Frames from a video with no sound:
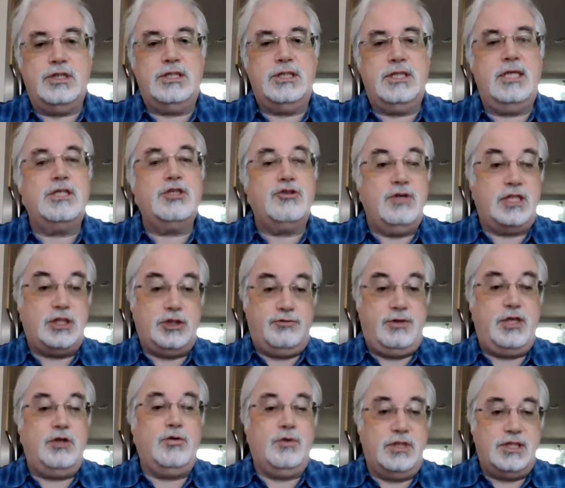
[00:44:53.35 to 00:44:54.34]

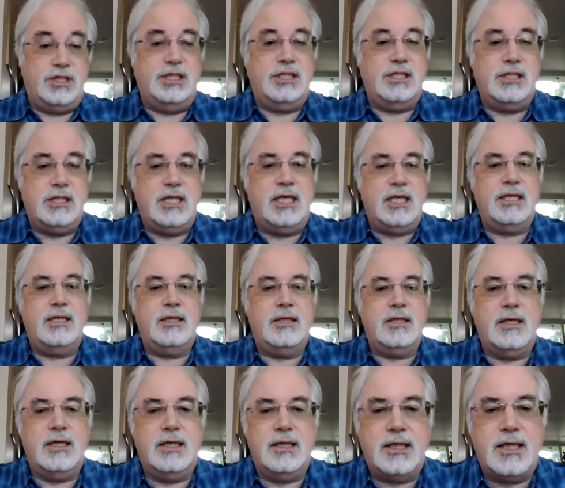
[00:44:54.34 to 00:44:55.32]
introductory courses like
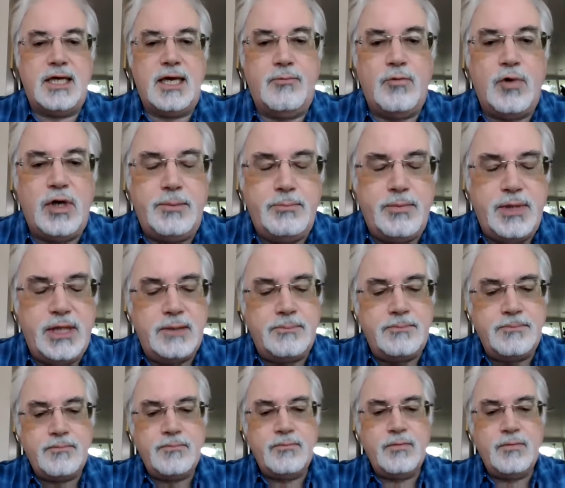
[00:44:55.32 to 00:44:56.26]
Chem1B.